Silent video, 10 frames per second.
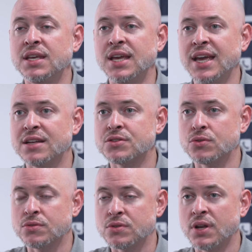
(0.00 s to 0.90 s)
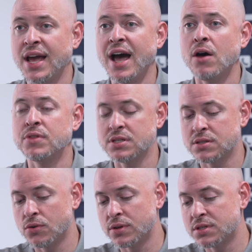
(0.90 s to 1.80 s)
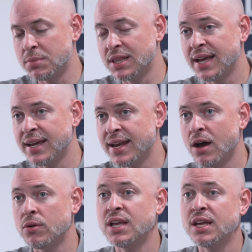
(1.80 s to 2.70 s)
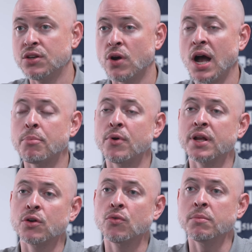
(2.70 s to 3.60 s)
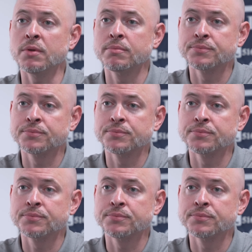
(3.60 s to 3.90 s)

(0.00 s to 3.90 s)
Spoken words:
the answers on how this is going to be laid out in your operating agreement.